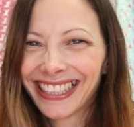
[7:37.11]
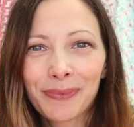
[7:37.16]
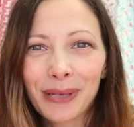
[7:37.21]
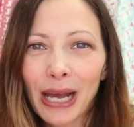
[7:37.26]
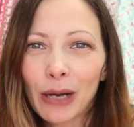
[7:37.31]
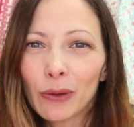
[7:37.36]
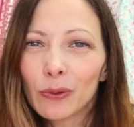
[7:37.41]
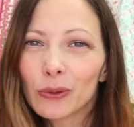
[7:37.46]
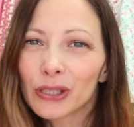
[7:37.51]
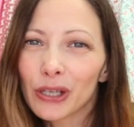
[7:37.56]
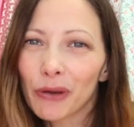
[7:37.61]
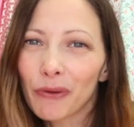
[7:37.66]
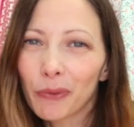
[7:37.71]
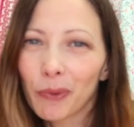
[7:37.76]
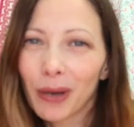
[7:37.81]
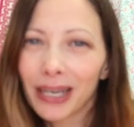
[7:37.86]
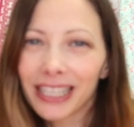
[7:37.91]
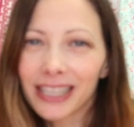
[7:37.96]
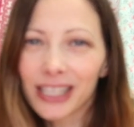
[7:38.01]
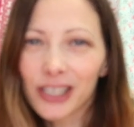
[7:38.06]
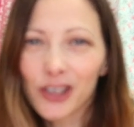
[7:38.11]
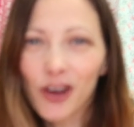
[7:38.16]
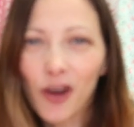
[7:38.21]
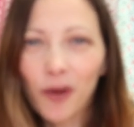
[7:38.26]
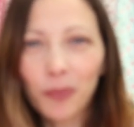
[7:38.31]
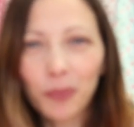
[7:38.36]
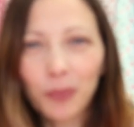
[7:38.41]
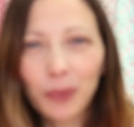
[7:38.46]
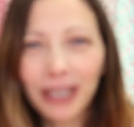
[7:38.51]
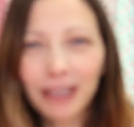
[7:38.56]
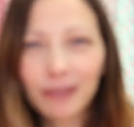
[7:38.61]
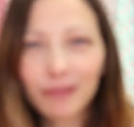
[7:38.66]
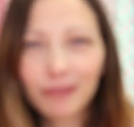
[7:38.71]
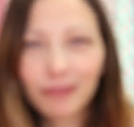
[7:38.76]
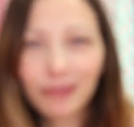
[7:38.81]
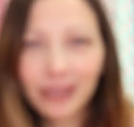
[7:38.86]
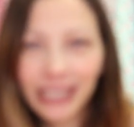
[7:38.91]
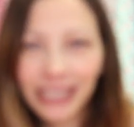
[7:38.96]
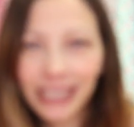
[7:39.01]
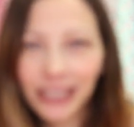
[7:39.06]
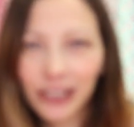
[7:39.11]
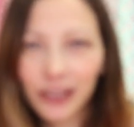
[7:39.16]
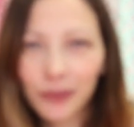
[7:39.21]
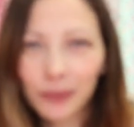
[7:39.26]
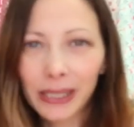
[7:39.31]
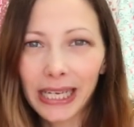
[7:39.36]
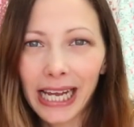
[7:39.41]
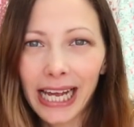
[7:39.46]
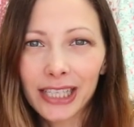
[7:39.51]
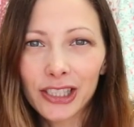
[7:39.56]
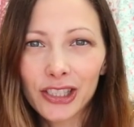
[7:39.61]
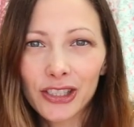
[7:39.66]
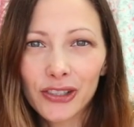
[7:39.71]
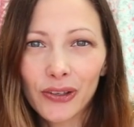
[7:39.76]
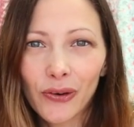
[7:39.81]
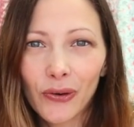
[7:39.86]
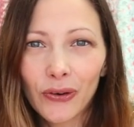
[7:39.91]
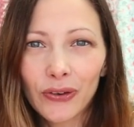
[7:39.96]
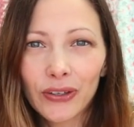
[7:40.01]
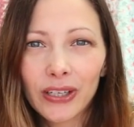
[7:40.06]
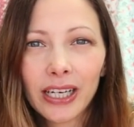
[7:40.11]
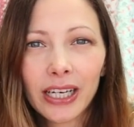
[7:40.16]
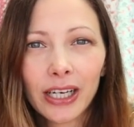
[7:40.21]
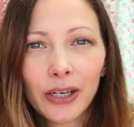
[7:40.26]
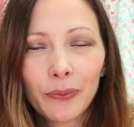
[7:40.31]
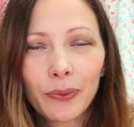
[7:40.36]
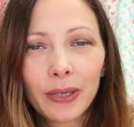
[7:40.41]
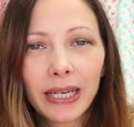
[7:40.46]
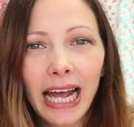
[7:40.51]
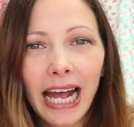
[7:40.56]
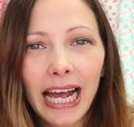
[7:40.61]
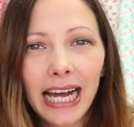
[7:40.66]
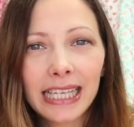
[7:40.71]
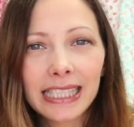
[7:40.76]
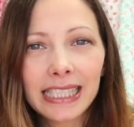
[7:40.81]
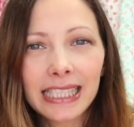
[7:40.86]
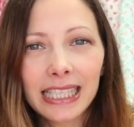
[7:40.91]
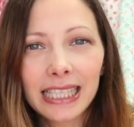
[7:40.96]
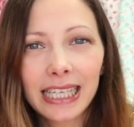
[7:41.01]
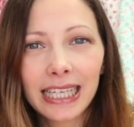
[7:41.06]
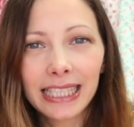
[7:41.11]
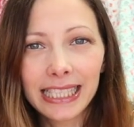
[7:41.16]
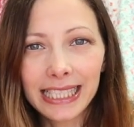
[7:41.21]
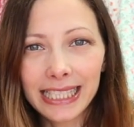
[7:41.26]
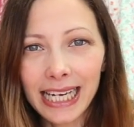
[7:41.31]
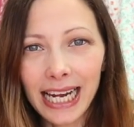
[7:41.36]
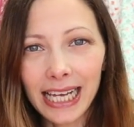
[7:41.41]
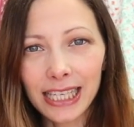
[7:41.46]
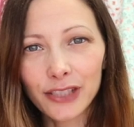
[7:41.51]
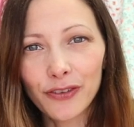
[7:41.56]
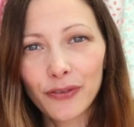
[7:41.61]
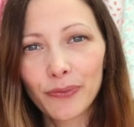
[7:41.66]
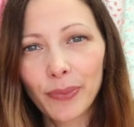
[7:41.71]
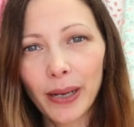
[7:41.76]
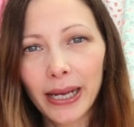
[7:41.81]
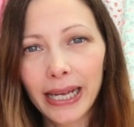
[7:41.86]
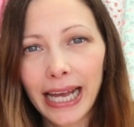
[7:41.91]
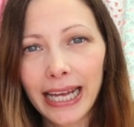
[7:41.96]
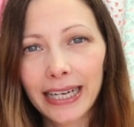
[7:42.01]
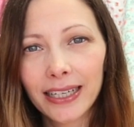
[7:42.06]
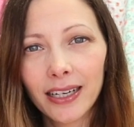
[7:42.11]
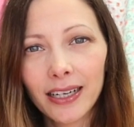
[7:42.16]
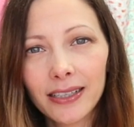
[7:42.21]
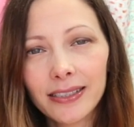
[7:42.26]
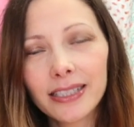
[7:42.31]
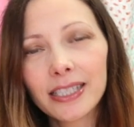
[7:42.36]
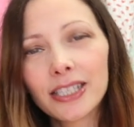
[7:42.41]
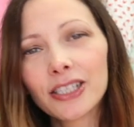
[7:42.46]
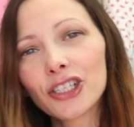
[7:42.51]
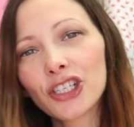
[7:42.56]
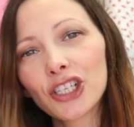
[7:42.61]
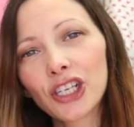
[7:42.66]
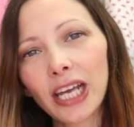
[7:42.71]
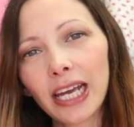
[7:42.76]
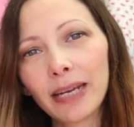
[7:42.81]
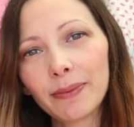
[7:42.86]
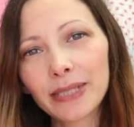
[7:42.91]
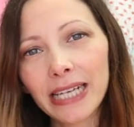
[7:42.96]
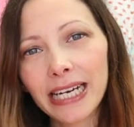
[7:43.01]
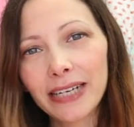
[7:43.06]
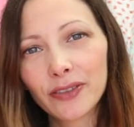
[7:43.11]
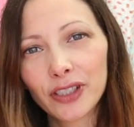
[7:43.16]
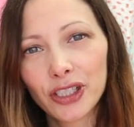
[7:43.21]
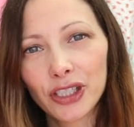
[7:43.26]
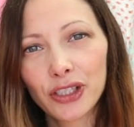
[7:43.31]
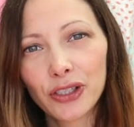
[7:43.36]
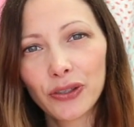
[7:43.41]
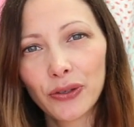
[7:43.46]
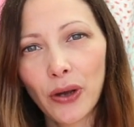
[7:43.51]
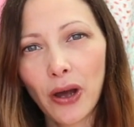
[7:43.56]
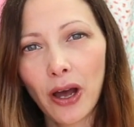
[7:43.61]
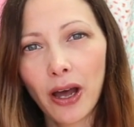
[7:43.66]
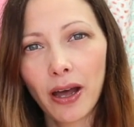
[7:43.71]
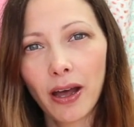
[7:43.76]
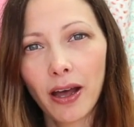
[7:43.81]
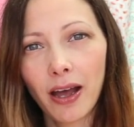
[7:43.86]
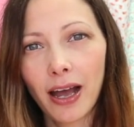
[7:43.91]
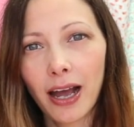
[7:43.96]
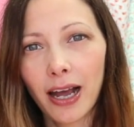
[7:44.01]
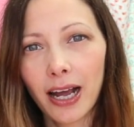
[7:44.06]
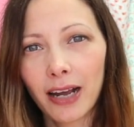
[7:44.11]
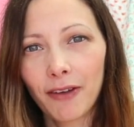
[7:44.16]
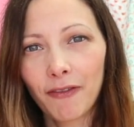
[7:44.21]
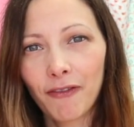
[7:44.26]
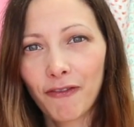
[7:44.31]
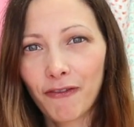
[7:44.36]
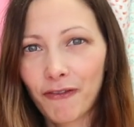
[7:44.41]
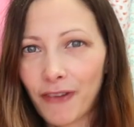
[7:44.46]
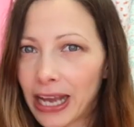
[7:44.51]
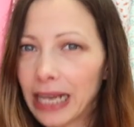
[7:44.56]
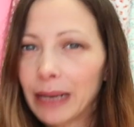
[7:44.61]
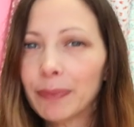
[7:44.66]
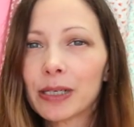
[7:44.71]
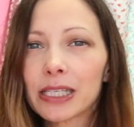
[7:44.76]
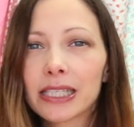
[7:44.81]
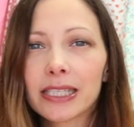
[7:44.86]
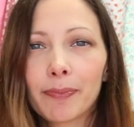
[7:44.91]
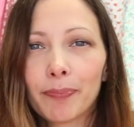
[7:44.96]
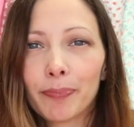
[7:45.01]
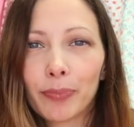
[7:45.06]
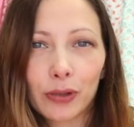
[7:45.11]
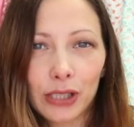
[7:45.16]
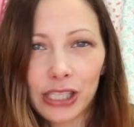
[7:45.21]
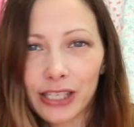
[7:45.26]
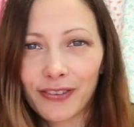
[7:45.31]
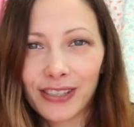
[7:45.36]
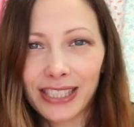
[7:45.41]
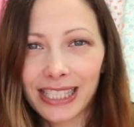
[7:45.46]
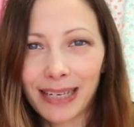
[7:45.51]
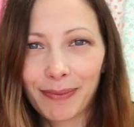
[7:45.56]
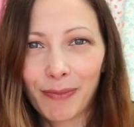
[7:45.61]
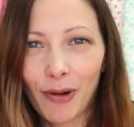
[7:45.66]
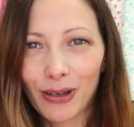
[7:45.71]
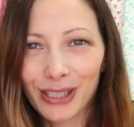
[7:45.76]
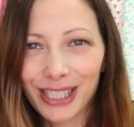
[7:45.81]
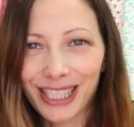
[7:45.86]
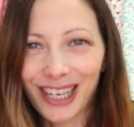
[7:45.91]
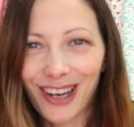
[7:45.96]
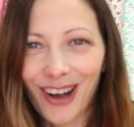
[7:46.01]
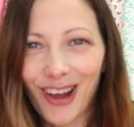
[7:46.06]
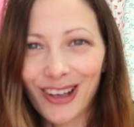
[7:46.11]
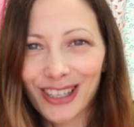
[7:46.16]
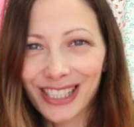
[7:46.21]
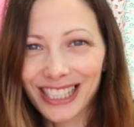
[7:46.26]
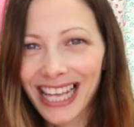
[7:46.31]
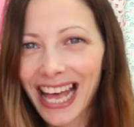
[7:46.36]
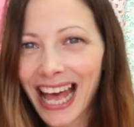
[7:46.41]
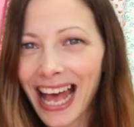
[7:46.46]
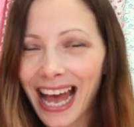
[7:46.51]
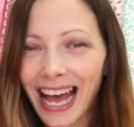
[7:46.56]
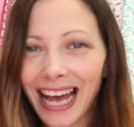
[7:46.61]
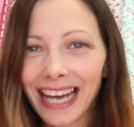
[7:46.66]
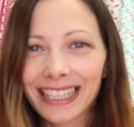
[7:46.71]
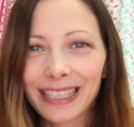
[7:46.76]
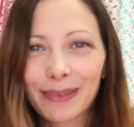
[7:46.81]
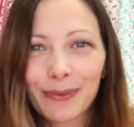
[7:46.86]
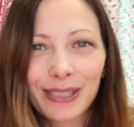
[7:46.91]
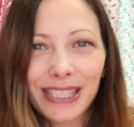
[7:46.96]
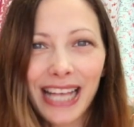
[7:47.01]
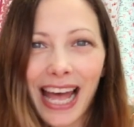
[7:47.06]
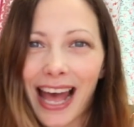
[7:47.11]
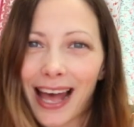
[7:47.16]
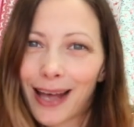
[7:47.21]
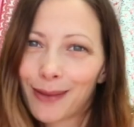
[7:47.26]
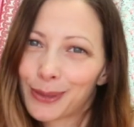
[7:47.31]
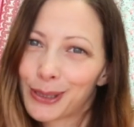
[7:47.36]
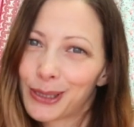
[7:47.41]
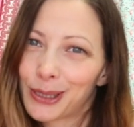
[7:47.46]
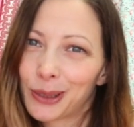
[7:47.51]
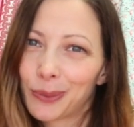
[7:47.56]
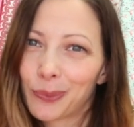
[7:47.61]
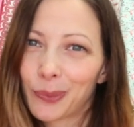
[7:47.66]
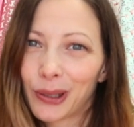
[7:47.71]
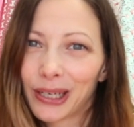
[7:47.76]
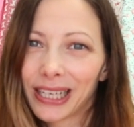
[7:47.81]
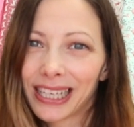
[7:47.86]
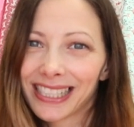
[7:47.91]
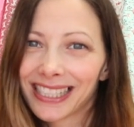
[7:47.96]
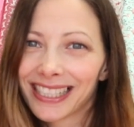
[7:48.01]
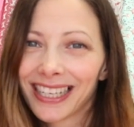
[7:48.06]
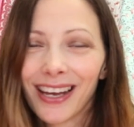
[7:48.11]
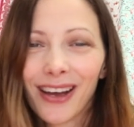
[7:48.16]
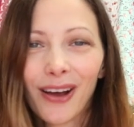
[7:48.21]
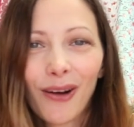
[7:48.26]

Yeah, all was going well in the shop. We had a really good weekend just gone. We had Elisa Lex from By Hand London. She came down to do her famous bodice fitting masterclass, and it was absolutely brilliant.